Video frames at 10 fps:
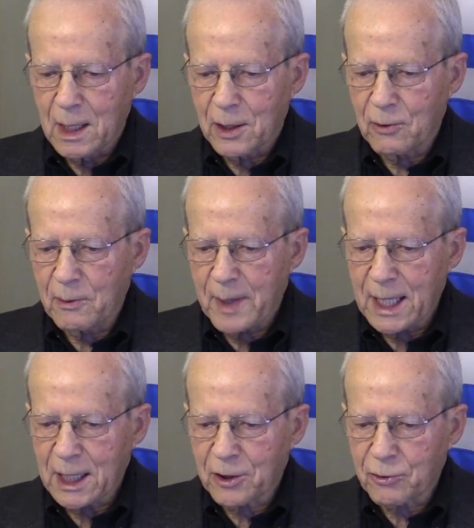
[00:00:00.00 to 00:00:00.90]
The
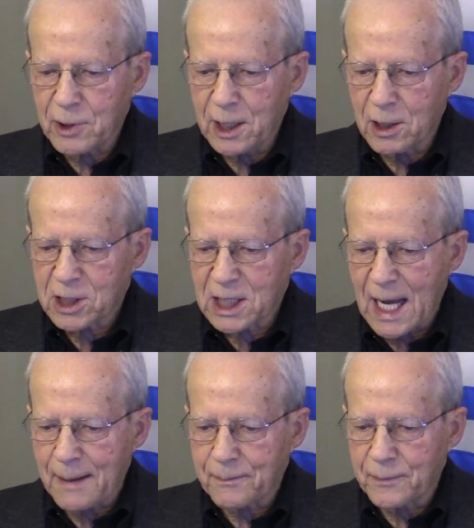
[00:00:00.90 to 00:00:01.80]
remaining 3 are
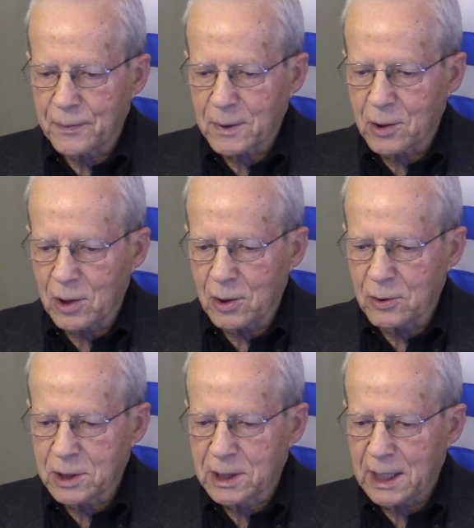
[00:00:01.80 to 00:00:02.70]
stop
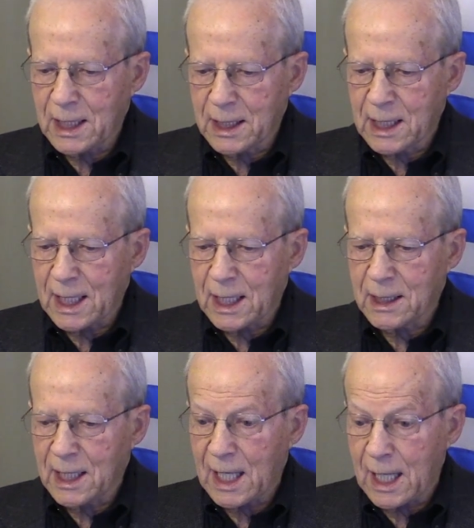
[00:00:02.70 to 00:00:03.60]
codes
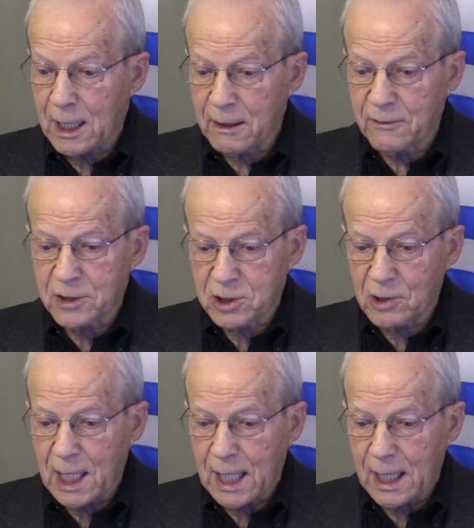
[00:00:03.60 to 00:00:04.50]
indicating the end of the
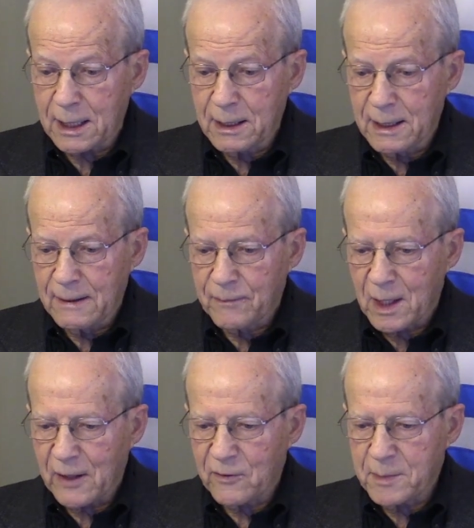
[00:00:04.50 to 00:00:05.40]
strand
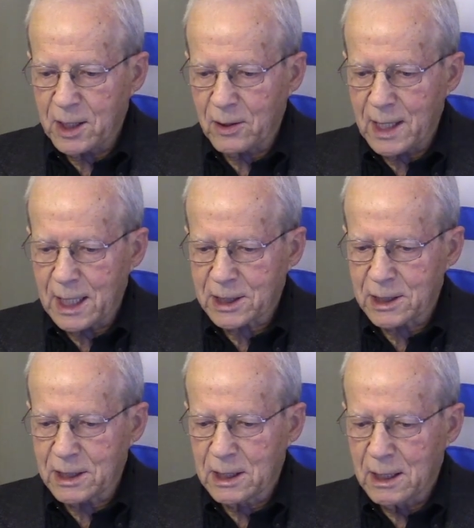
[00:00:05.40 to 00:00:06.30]
of amino
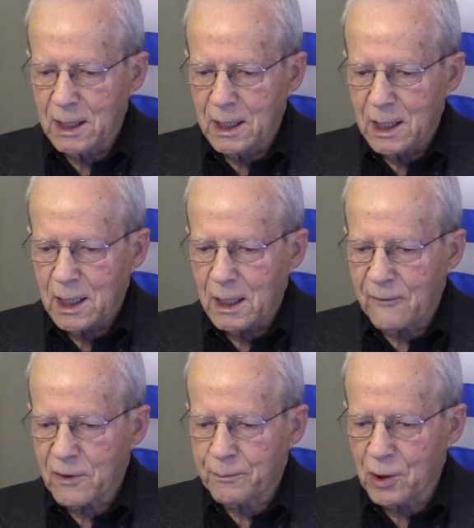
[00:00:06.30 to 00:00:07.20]
acids
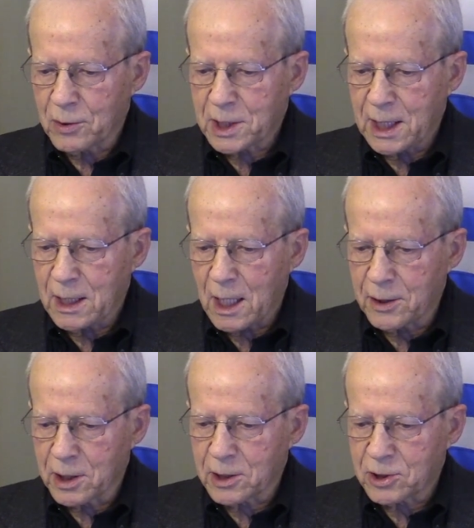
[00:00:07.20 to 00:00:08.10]
of the protein
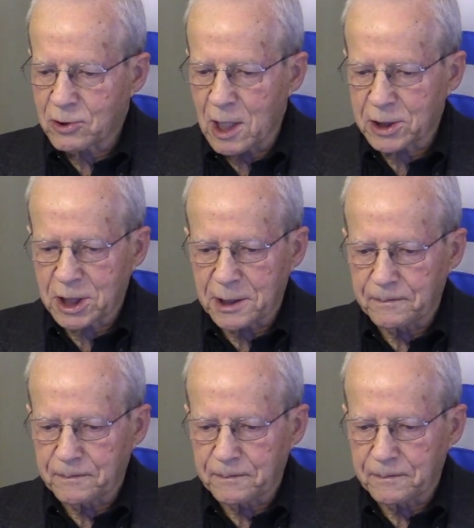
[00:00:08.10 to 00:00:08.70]
under construction.